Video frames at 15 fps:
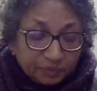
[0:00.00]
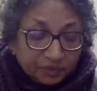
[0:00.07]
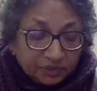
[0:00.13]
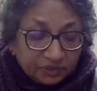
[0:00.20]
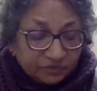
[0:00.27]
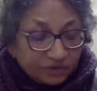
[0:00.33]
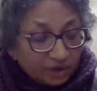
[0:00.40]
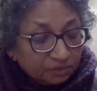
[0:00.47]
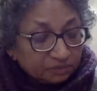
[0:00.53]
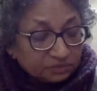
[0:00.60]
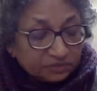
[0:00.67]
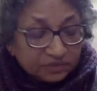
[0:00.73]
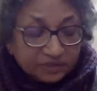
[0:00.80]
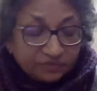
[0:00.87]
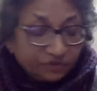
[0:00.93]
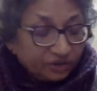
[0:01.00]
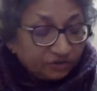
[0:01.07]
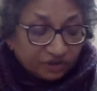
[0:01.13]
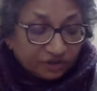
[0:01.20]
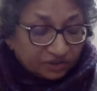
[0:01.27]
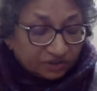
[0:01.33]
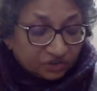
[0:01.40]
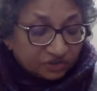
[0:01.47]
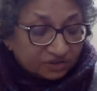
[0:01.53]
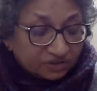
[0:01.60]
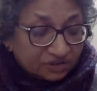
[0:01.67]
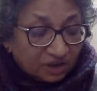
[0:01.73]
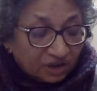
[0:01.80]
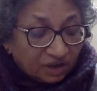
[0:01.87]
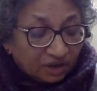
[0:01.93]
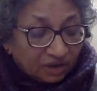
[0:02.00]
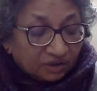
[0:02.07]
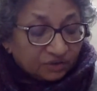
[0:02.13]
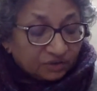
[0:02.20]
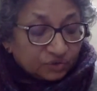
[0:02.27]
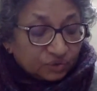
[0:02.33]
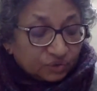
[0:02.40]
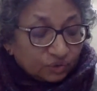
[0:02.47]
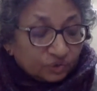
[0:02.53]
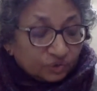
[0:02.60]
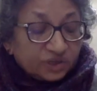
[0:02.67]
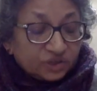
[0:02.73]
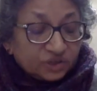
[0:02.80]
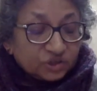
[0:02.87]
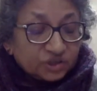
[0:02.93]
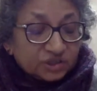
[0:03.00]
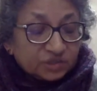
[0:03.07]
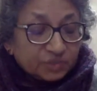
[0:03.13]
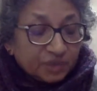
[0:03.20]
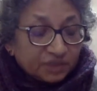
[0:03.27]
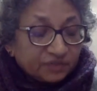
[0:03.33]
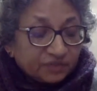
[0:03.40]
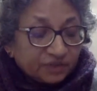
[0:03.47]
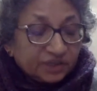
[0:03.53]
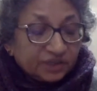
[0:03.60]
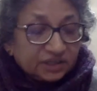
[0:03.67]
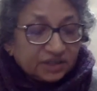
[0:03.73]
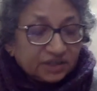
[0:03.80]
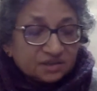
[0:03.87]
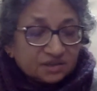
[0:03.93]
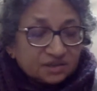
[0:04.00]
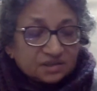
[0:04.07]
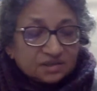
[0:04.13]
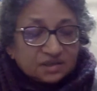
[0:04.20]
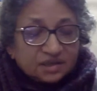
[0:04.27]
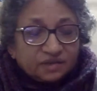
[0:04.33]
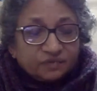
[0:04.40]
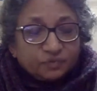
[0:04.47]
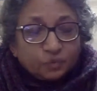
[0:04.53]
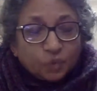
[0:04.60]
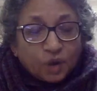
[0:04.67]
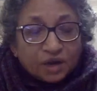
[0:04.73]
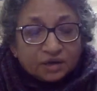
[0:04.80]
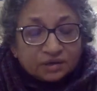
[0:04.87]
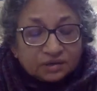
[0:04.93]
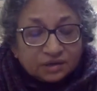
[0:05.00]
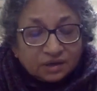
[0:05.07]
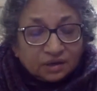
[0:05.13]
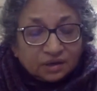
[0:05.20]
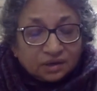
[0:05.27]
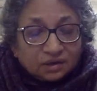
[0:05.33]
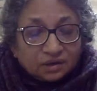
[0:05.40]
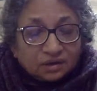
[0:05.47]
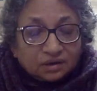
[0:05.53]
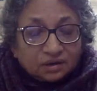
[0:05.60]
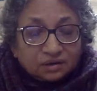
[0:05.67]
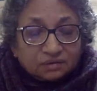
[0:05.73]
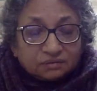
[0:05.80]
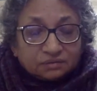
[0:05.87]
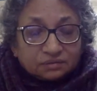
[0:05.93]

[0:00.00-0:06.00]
from different religions. So religion specifically doesn't give one uh,